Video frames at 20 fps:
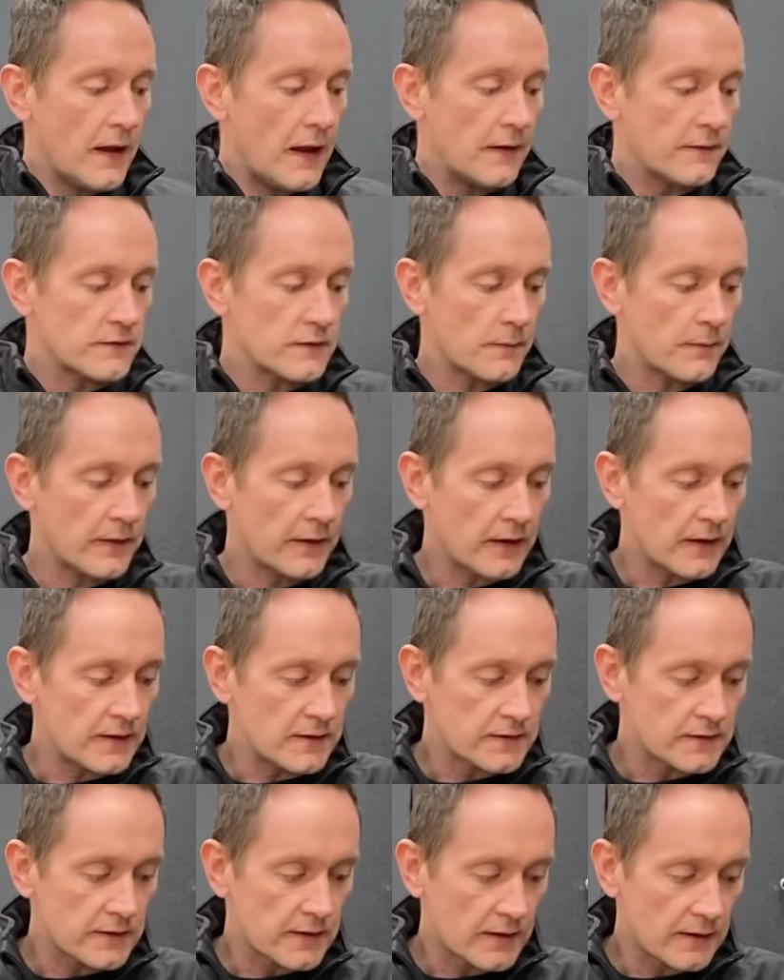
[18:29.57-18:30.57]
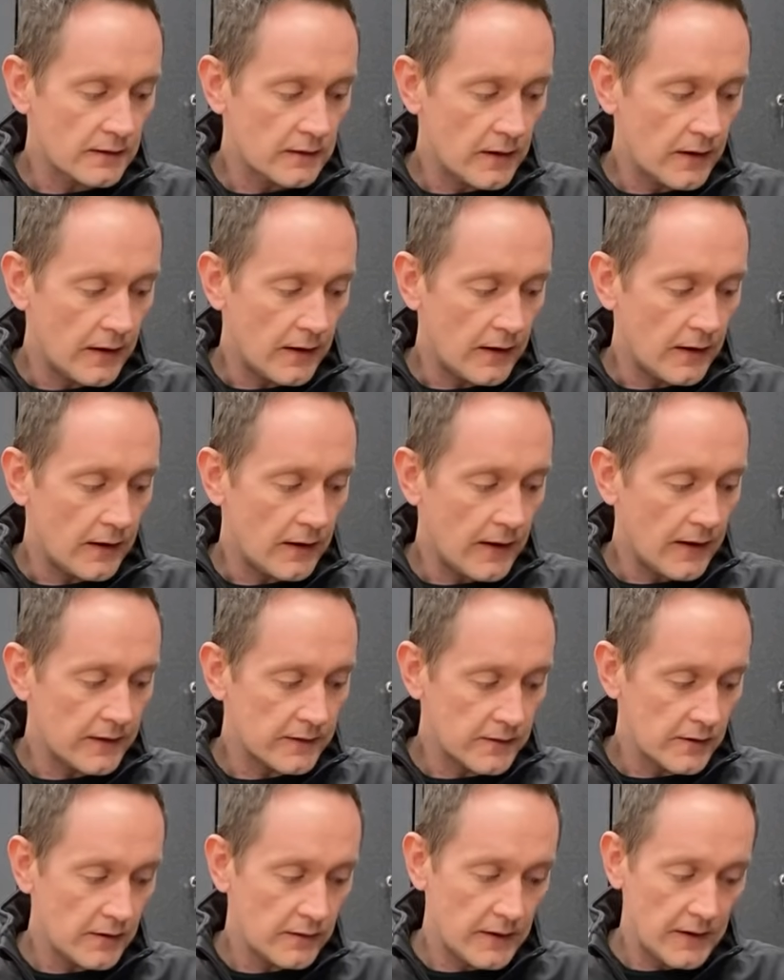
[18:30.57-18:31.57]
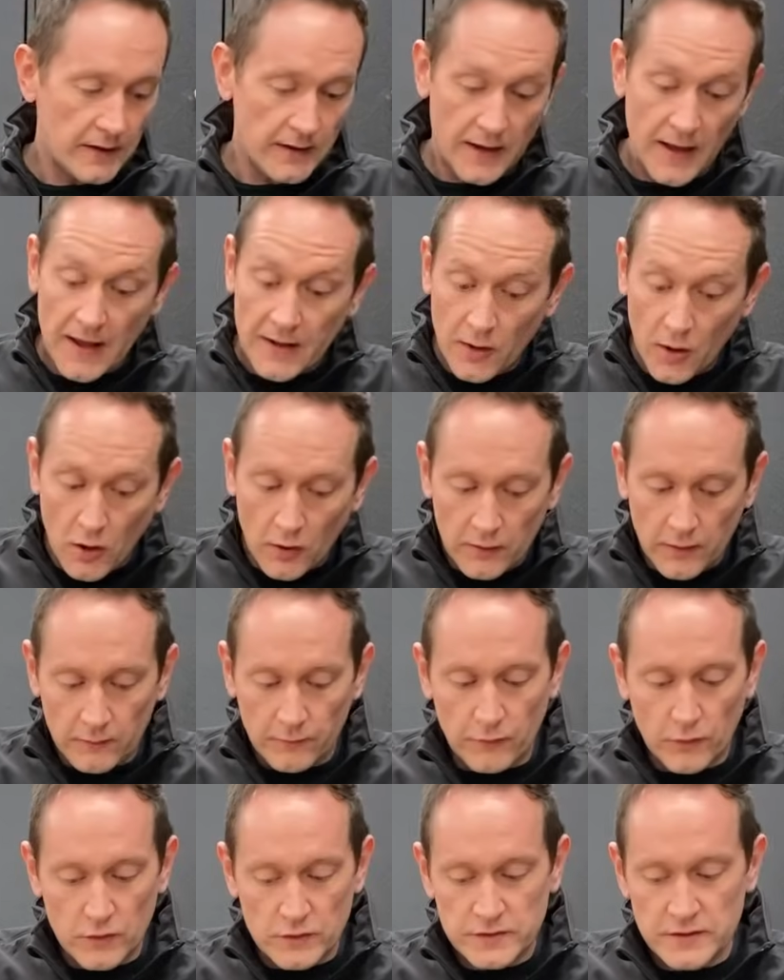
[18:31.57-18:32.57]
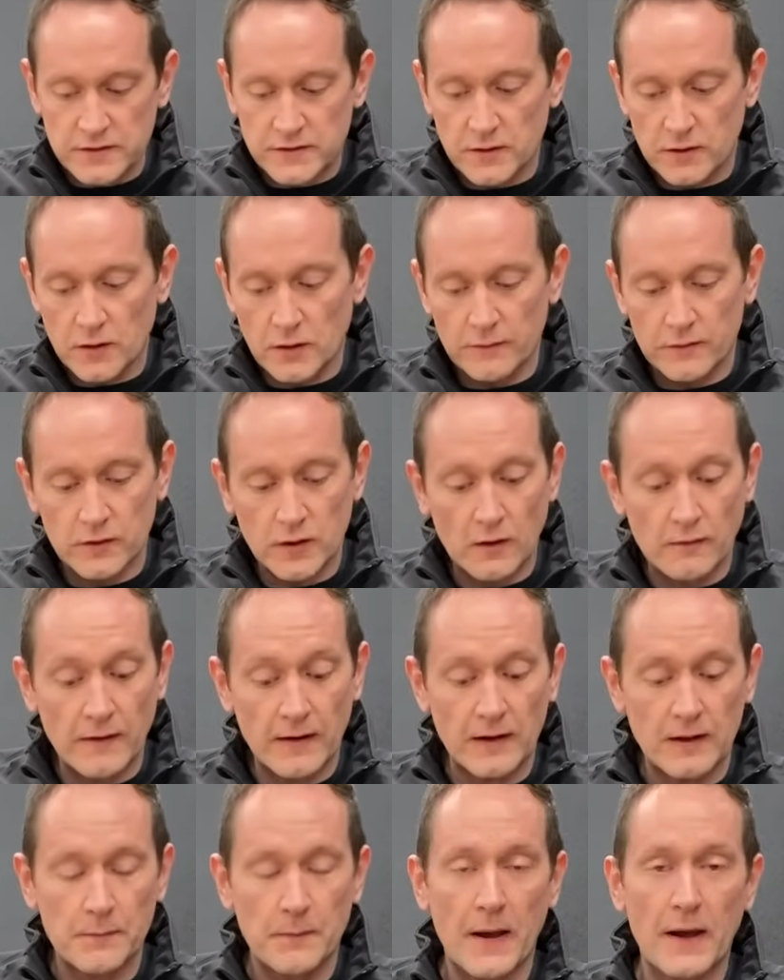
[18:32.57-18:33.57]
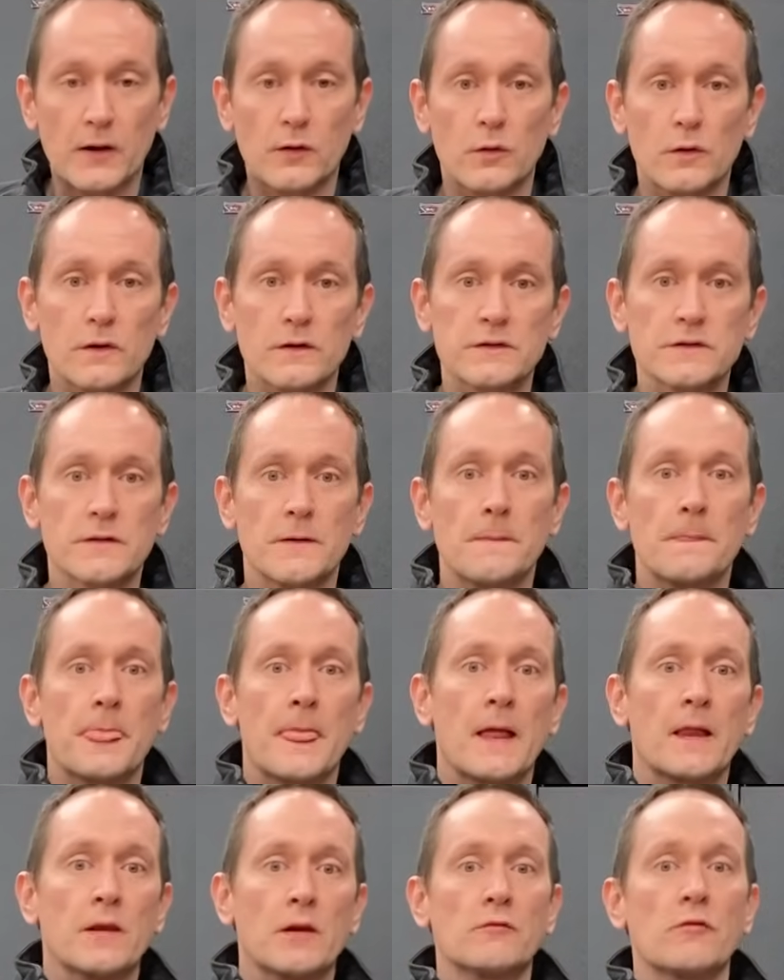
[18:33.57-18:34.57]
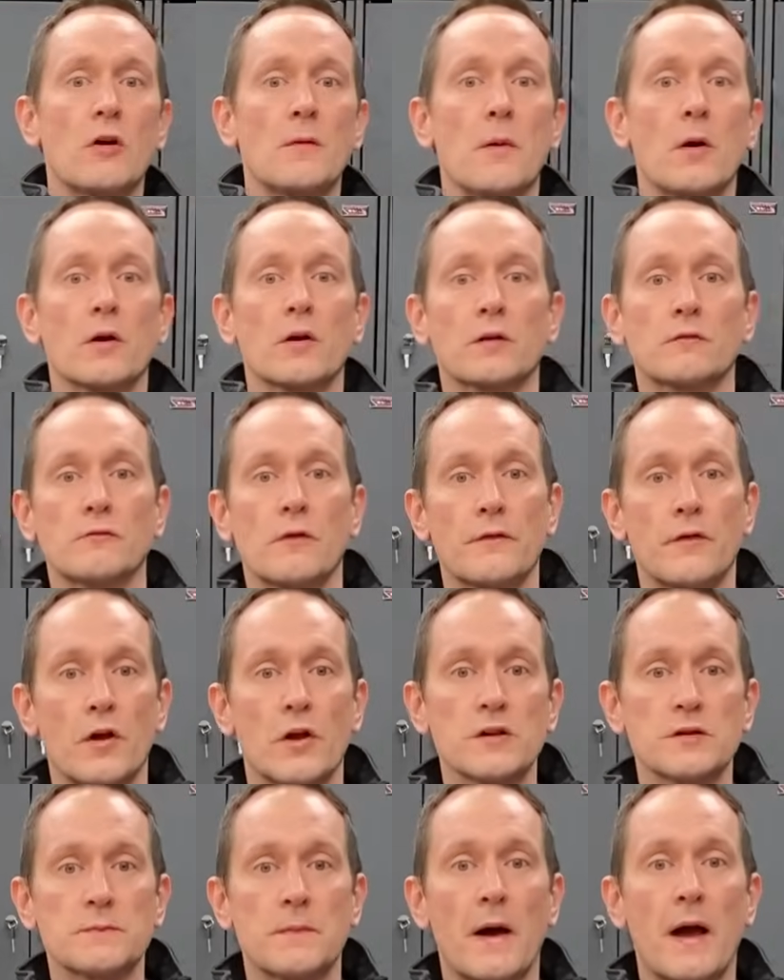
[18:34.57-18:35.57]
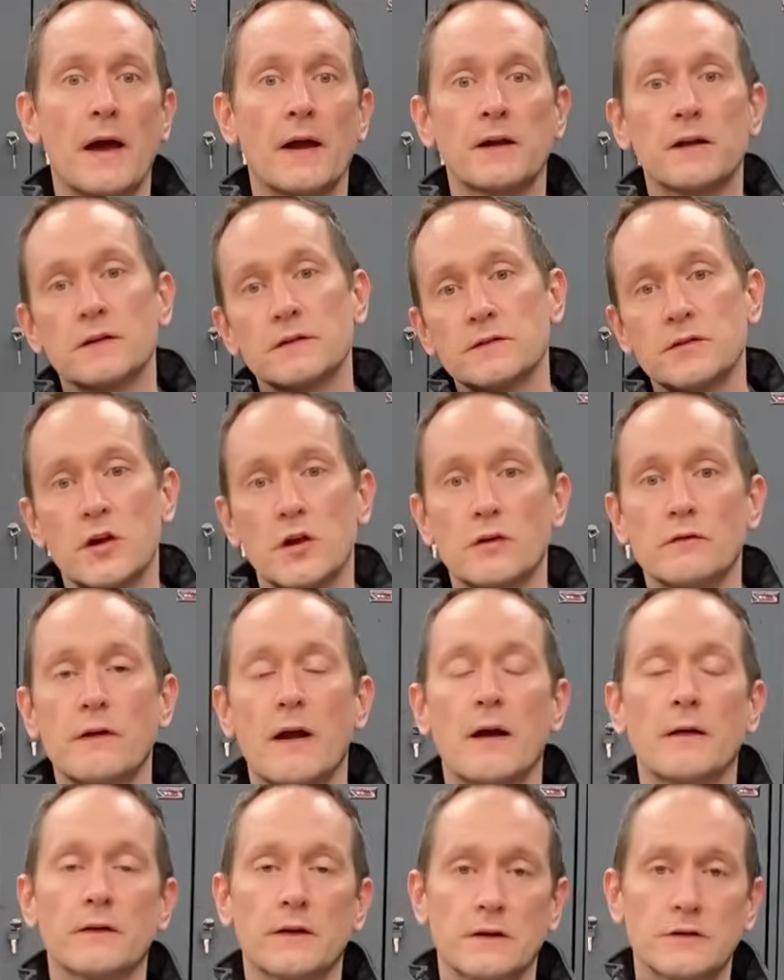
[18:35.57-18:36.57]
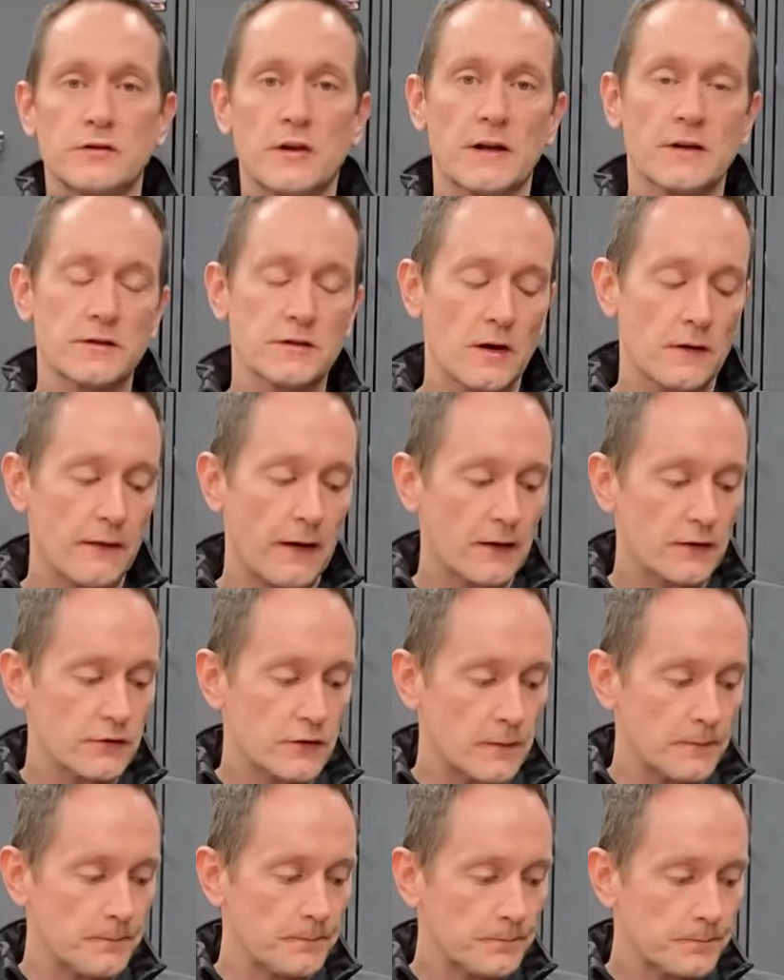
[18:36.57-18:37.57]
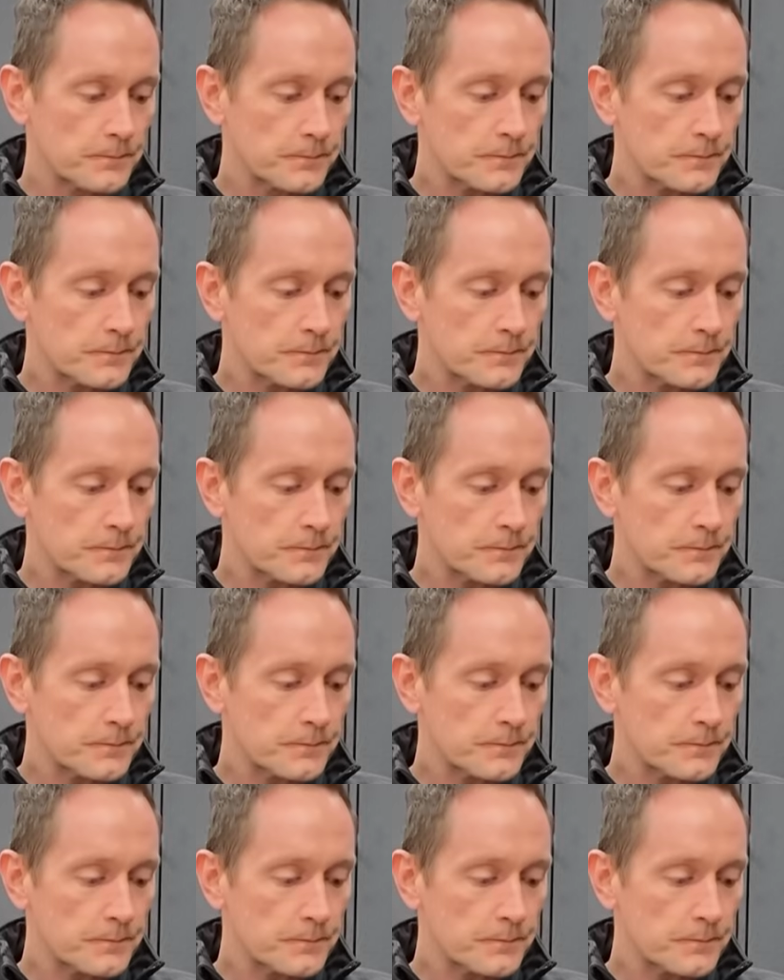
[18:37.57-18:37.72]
If something is hit head on and forces the cover directly backwards, the robot can reverse back, turn around and change direction.